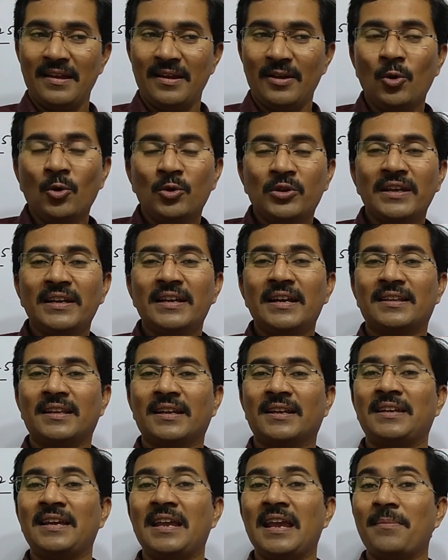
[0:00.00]
looking at
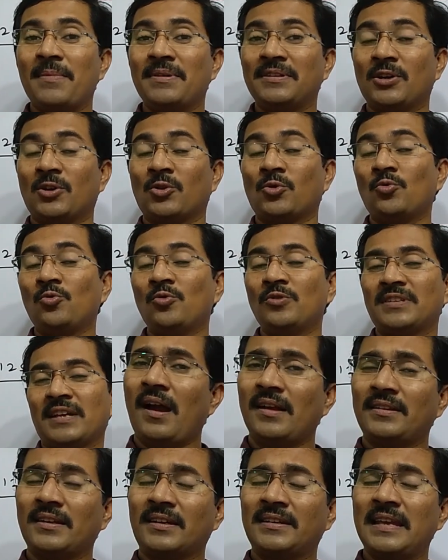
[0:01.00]
the game and the rules,
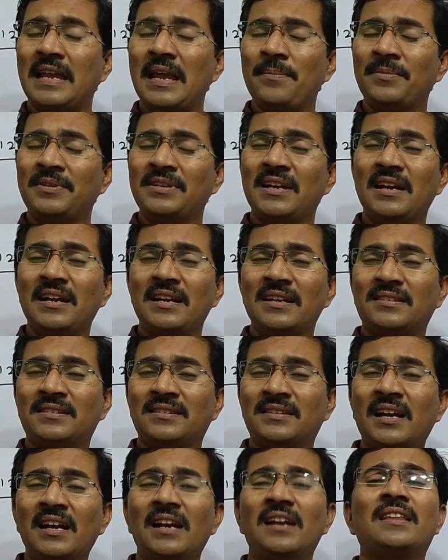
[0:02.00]
and the game really
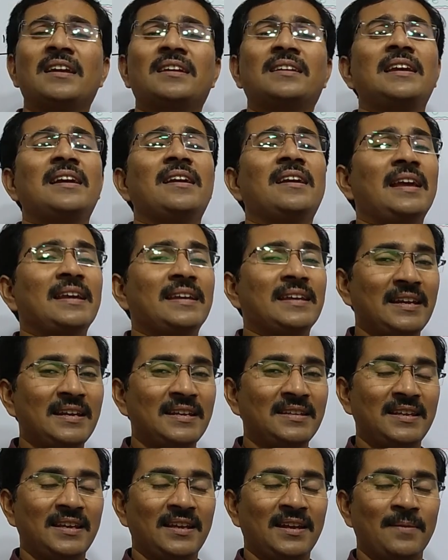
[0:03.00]
thrilled the king like
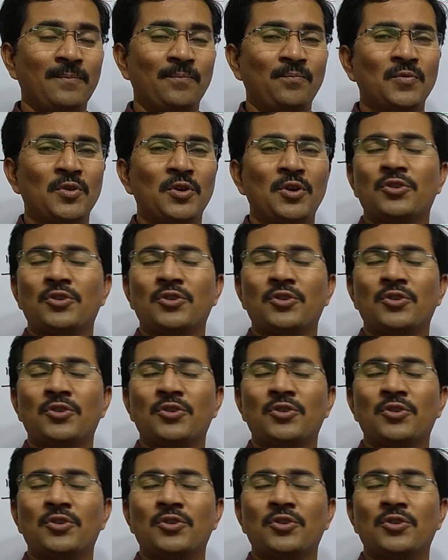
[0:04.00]
anything.